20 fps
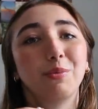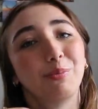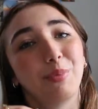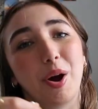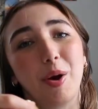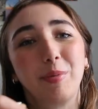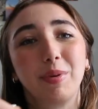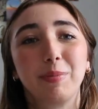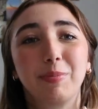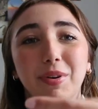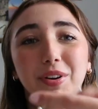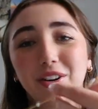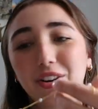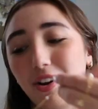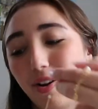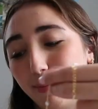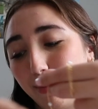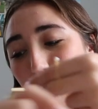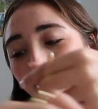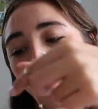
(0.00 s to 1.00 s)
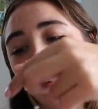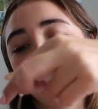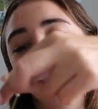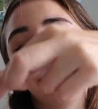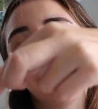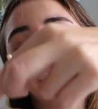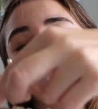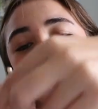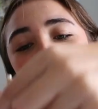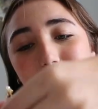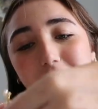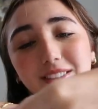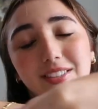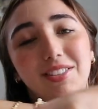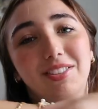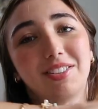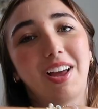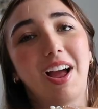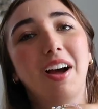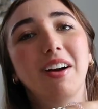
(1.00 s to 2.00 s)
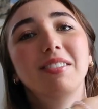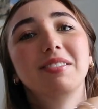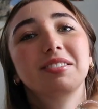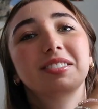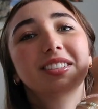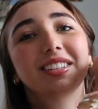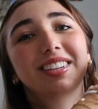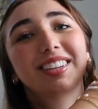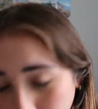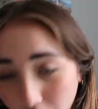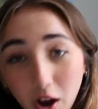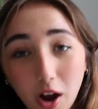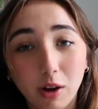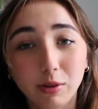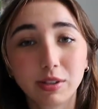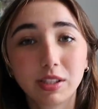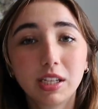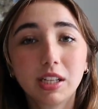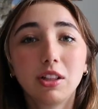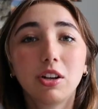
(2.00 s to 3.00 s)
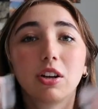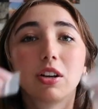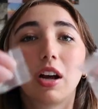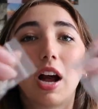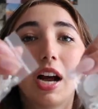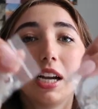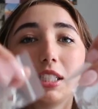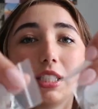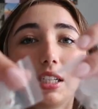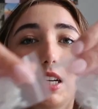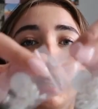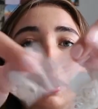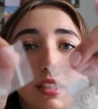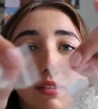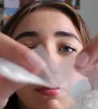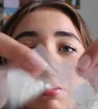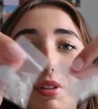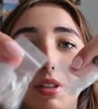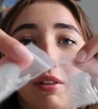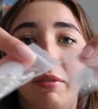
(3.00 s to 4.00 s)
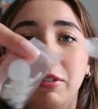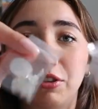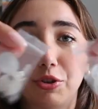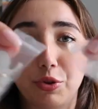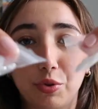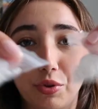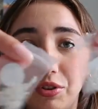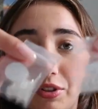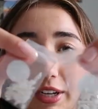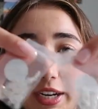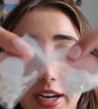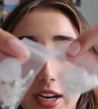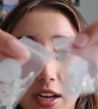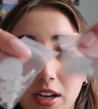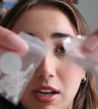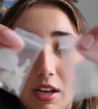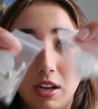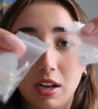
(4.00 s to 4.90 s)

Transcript: I'll probably put it on my favorite wrist. So, oh, see, look, I did get some silver jewelry.